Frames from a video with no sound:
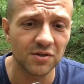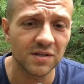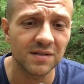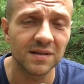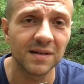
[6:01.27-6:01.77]

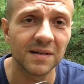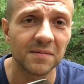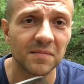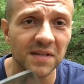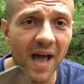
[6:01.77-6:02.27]
Just the
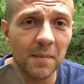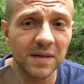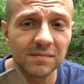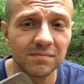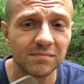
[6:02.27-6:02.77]

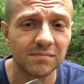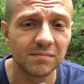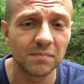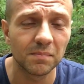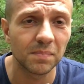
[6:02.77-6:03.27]
diamond
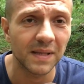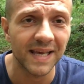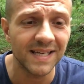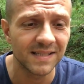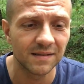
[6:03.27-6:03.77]

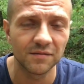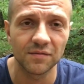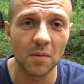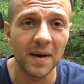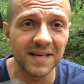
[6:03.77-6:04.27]
plate
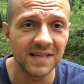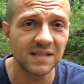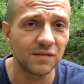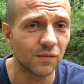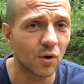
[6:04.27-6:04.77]
from my
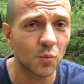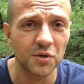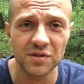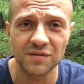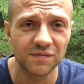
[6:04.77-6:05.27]
DC4,
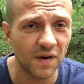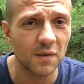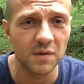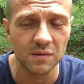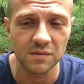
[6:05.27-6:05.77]
which is
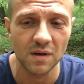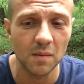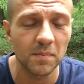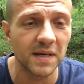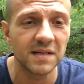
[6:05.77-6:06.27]
very used
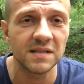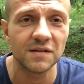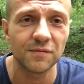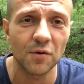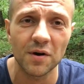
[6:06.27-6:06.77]
up, my
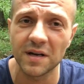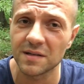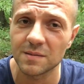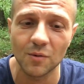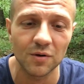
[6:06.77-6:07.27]
DC4 and a
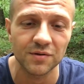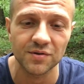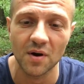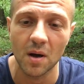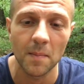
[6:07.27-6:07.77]
small
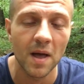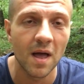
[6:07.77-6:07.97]
strop.